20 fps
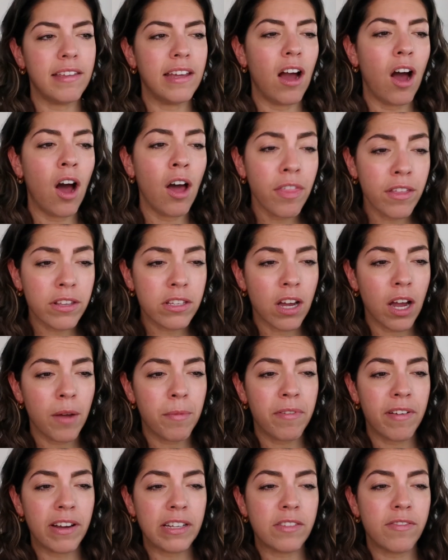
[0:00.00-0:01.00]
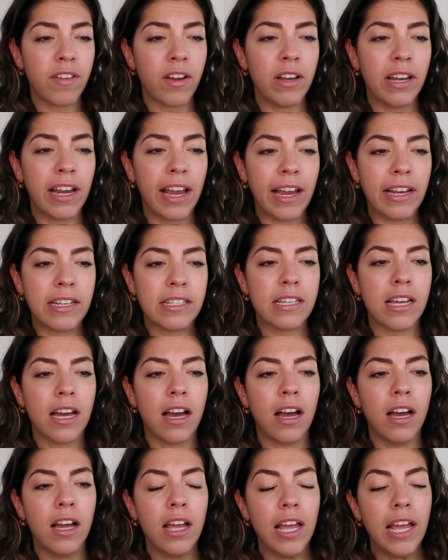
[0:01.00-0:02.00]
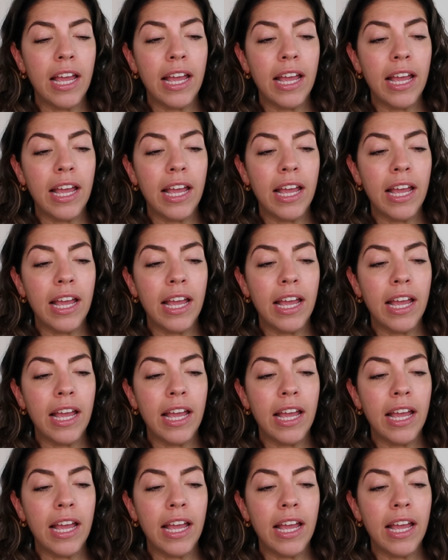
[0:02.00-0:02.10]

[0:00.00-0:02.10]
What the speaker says: The other type of exfoliator